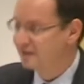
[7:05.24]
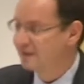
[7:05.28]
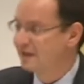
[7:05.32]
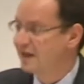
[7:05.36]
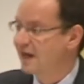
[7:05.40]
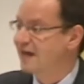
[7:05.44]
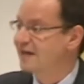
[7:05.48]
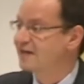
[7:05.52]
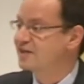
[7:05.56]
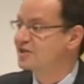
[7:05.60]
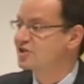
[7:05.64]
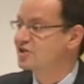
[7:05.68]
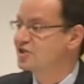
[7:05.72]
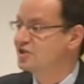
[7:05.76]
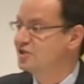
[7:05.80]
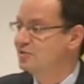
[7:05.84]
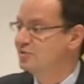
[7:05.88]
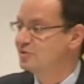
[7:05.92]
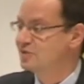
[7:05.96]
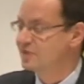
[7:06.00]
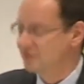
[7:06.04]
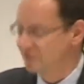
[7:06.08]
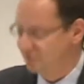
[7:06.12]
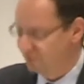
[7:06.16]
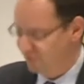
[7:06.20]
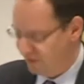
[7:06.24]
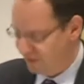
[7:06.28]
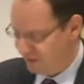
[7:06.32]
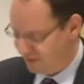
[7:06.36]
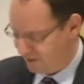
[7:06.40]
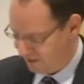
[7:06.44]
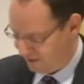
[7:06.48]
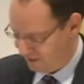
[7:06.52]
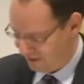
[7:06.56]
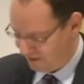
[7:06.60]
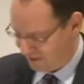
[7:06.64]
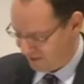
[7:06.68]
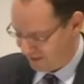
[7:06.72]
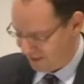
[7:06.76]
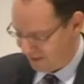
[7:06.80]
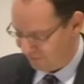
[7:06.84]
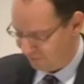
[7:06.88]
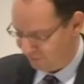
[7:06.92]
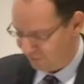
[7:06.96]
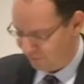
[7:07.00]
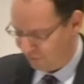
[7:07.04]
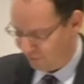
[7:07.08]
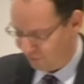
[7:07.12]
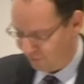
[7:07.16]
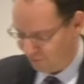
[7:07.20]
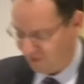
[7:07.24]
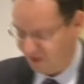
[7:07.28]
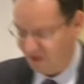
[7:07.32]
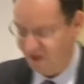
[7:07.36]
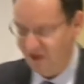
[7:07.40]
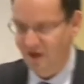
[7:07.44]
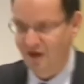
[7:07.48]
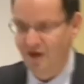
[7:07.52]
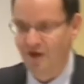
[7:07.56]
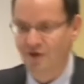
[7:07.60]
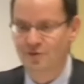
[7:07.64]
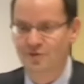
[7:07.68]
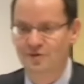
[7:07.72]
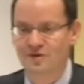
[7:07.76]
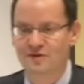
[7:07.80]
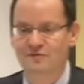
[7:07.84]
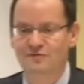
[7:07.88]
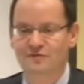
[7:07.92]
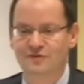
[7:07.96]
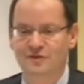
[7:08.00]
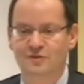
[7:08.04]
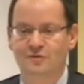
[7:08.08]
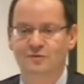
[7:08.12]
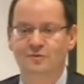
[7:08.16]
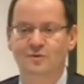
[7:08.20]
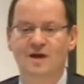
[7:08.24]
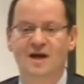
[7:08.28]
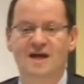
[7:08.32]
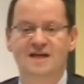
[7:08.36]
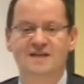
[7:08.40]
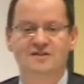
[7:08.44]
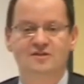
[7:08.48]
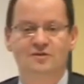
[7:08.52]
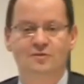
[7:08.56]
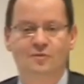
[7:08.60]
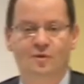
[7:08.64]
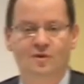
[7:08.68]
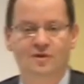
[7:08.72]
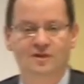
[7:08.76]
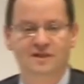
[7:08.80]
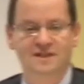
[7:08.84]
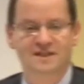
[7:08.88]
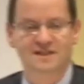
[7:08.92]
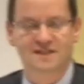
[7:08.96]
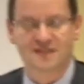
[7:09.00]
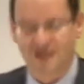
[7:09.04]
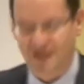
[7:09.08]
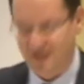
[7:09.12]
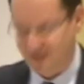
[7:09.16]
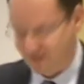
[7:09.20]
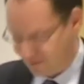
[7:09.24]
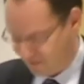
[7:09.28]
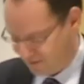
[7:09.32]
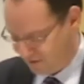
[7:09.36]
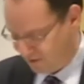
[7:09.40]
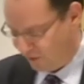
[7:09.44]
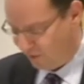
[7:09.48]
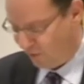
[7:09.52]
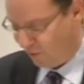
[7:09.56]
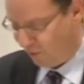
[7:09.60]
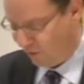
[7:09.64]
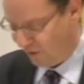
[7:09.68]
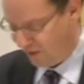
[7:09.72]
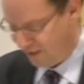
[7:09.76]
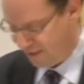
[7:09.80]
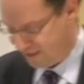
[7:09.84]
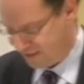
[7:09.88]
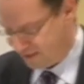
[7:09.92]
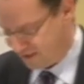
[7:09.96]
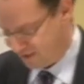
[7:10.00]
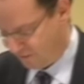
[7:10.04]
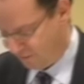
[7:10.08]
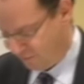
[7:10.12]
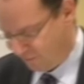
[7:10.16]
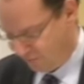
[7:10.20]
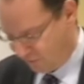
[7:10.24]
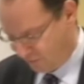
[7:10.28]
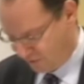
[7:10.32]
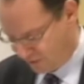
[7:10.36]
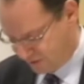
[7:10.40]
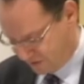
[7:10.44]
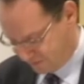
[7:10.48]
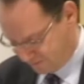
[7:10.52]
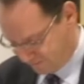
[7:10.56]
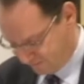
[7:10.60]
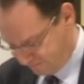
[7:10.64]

An astute reader can form her own view as to what he said, or its force.